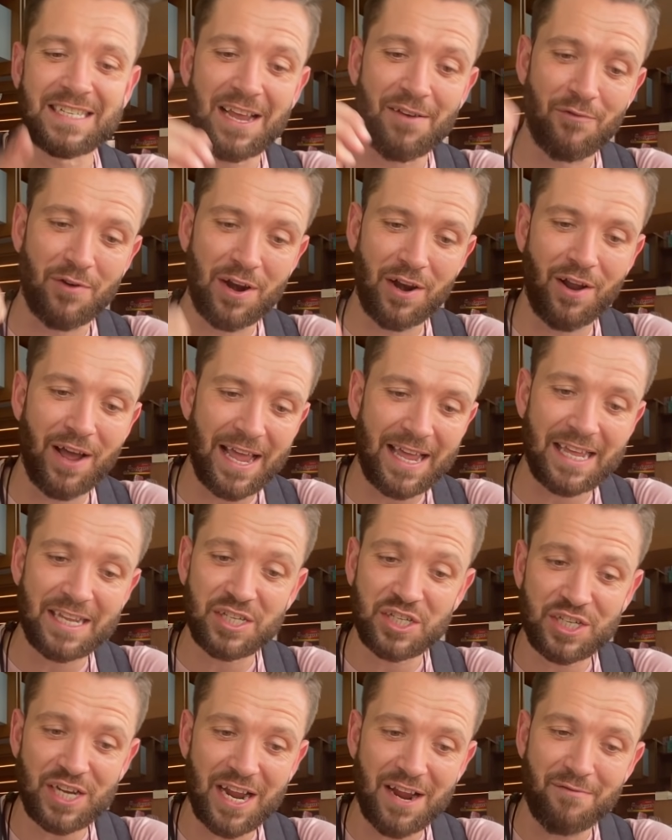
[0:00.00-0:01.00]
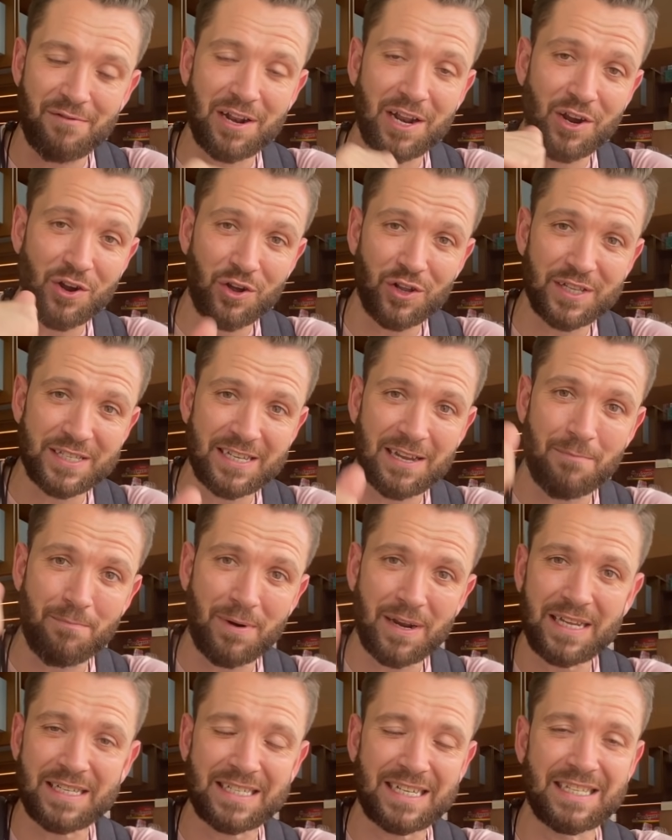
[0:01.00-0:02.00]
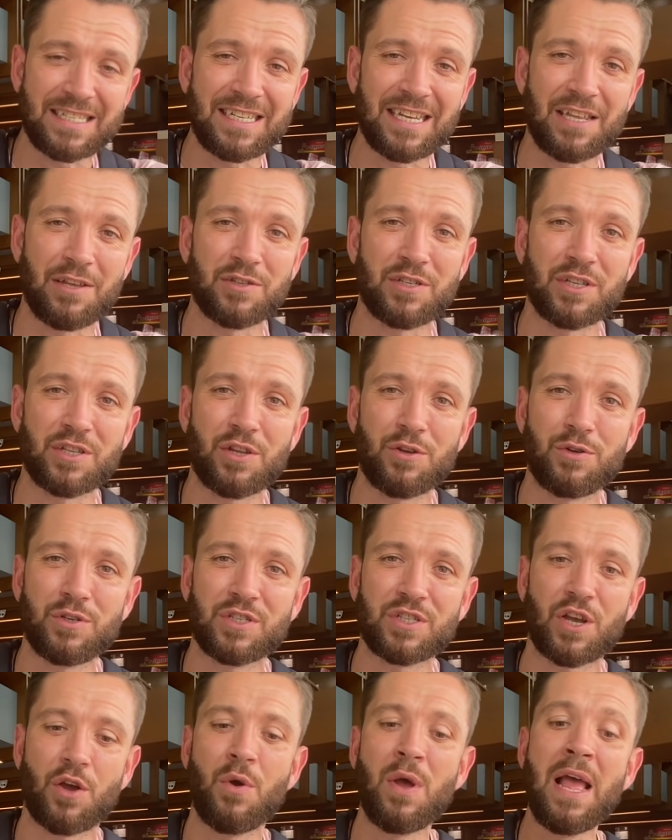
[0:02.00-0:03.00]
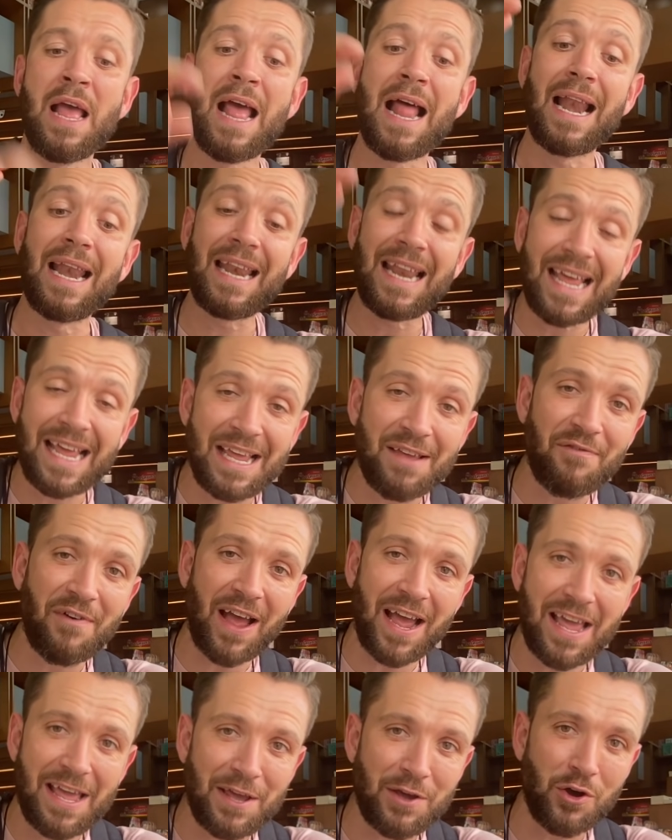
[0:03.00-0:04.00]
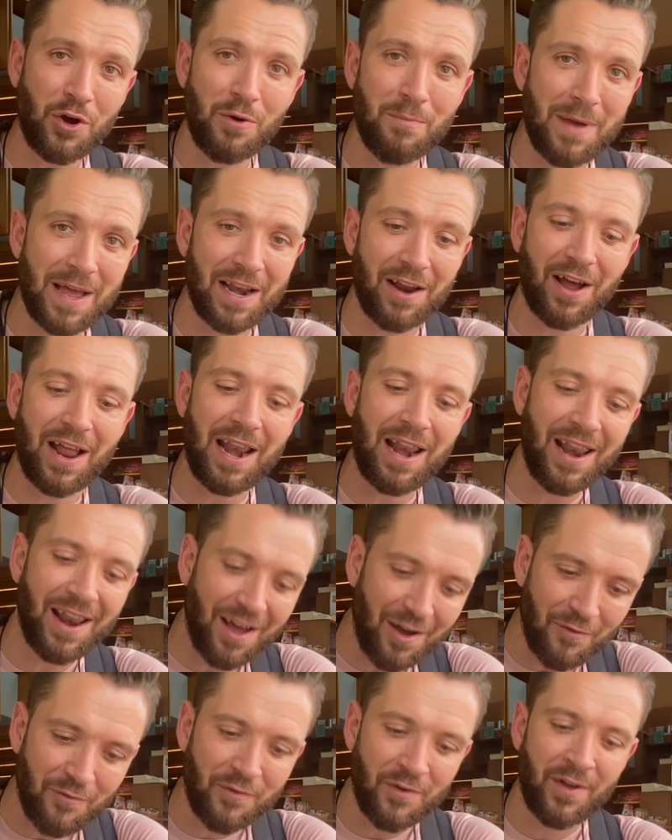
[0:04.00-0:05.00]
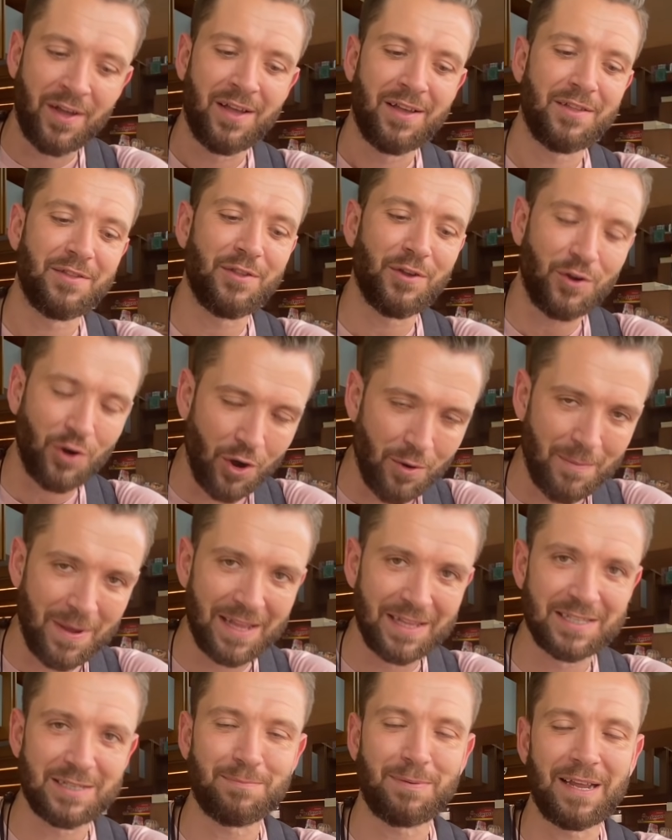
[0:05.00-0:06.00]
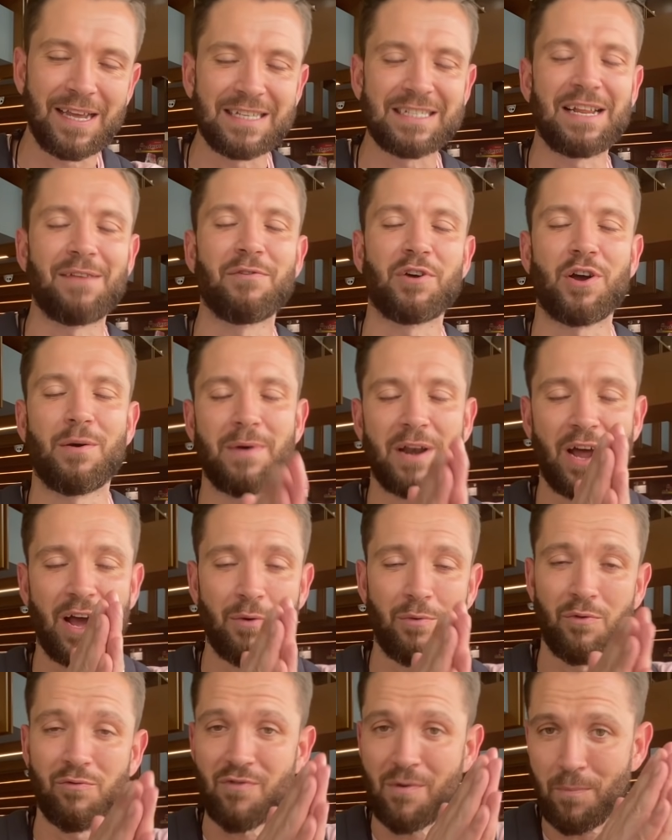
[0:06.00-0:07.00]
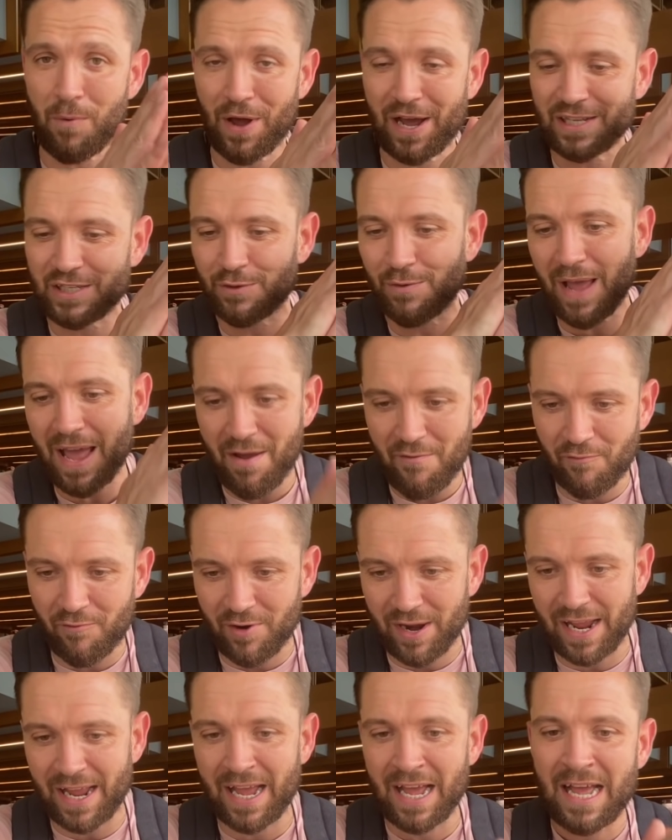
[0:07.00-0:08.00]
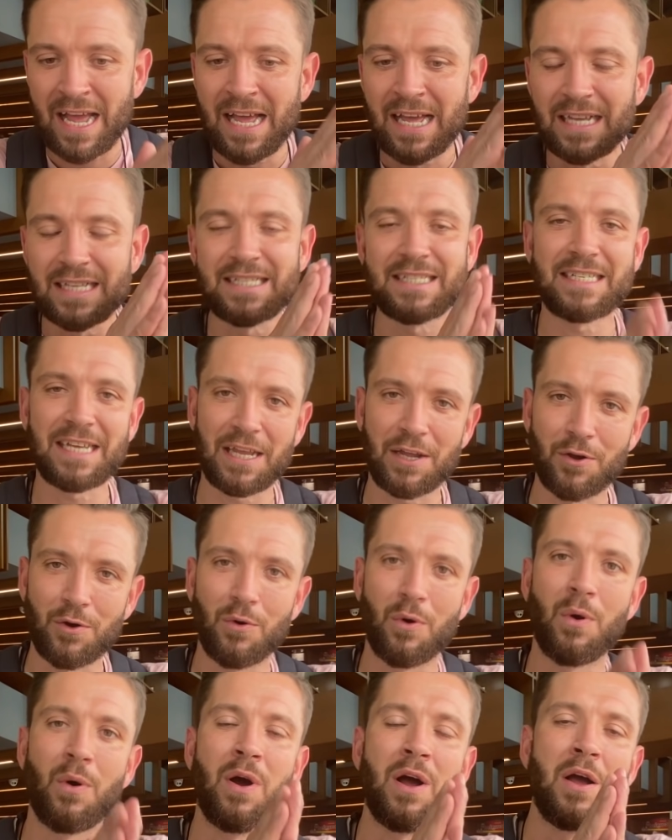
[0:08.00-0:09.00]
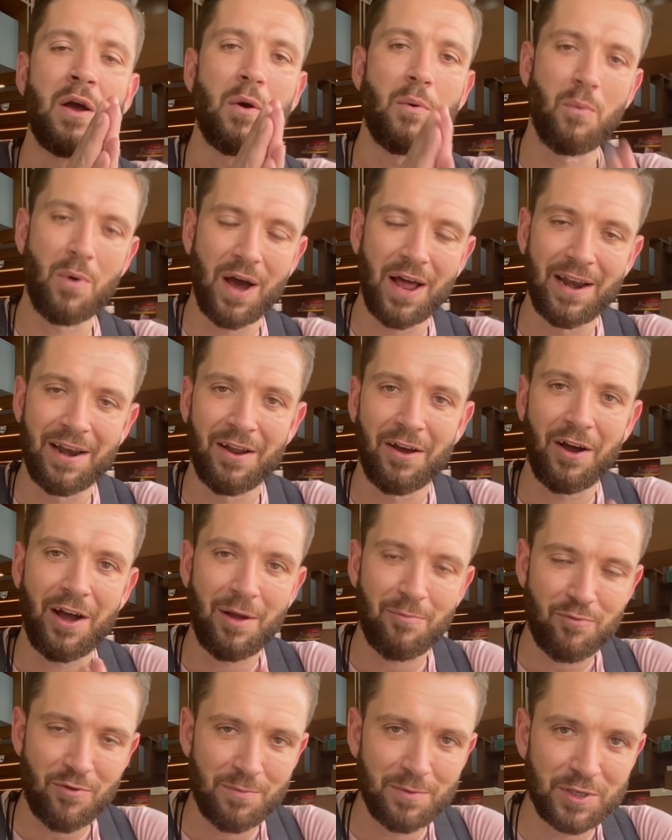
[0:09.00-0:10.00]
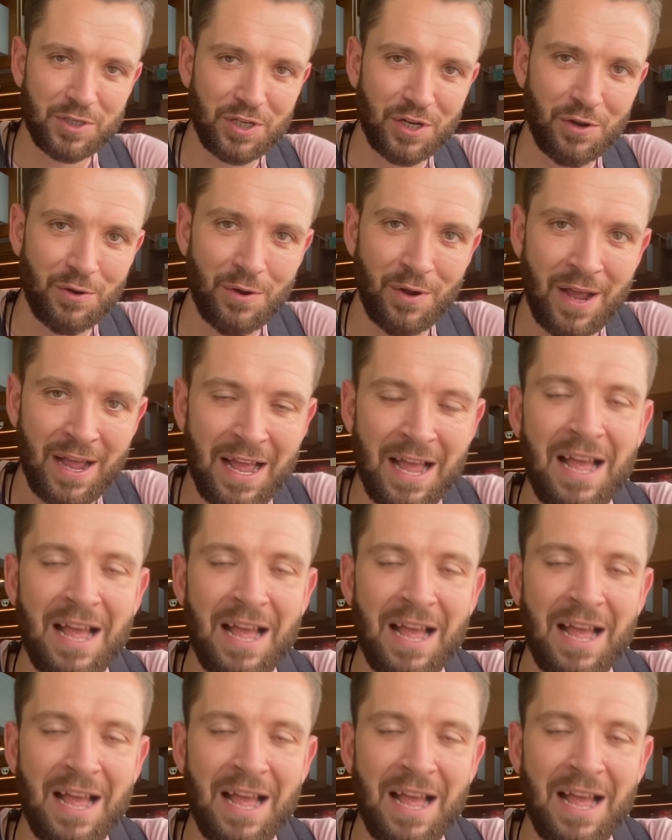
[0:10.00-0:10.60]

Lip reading: Everyone liking, sharing the content. Please continue to do so. Leave a comment. I love the comments. Please leave a comment. I will reply to every single one, I promise you.